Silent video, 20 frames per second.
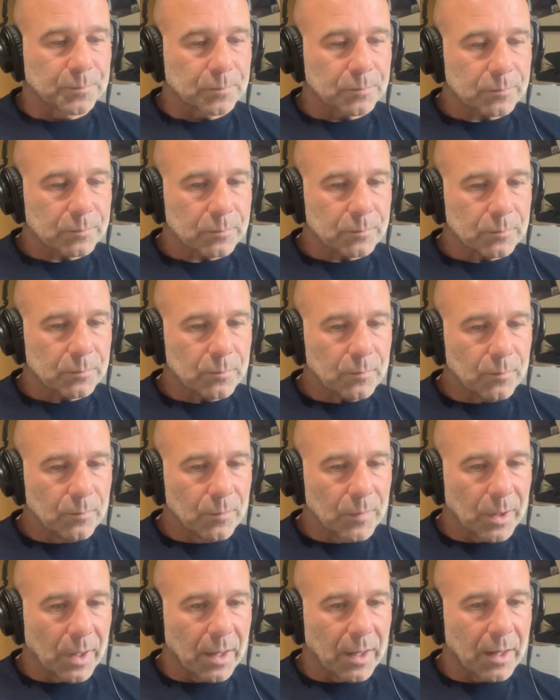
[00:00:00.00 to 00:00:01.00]

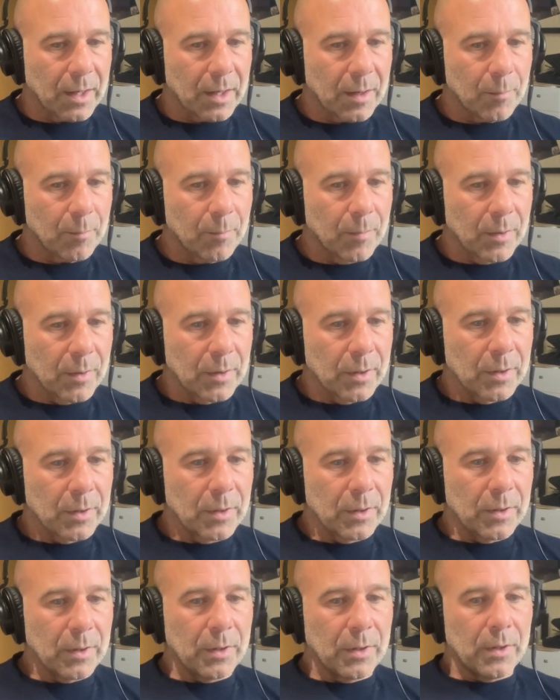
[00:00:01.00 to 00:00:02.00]

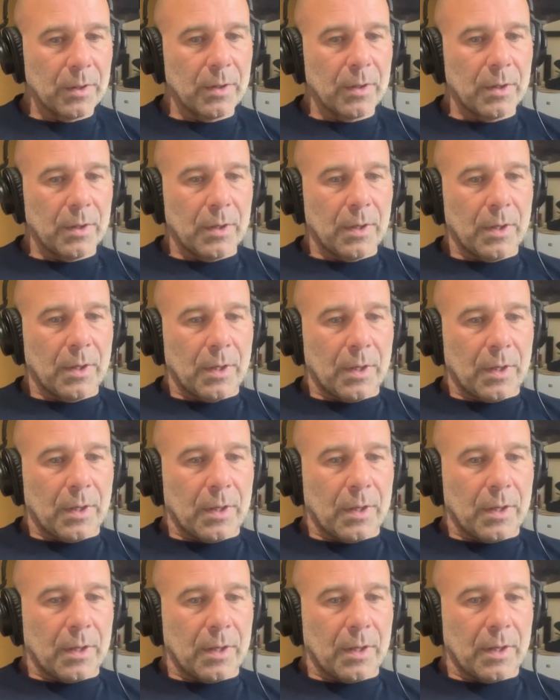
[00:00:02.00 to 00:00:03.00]

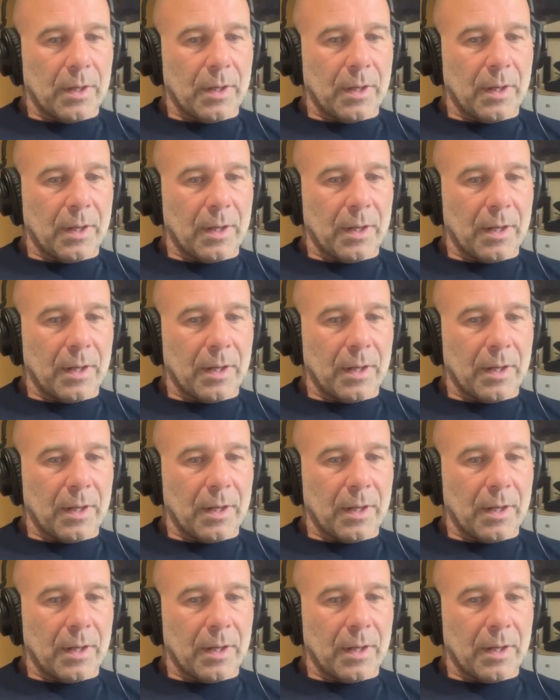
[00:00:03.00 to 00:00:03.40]
(silence)